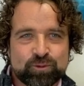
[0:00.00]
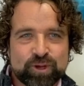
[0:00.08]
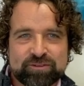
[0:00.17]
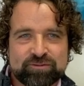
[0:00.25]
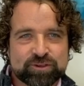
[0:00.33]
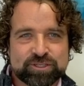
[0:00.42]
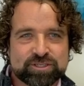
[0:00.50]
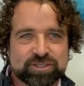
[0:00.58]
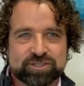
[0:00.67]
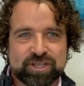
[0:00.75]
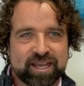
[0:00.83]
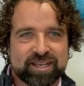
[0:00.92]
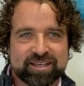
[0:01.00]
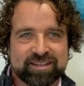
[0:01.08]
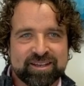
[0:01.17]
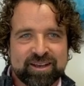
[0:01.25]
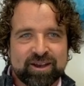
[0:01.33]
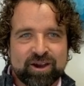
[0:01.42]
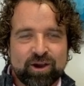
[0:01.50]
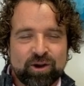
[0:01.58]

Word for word: riff for just a second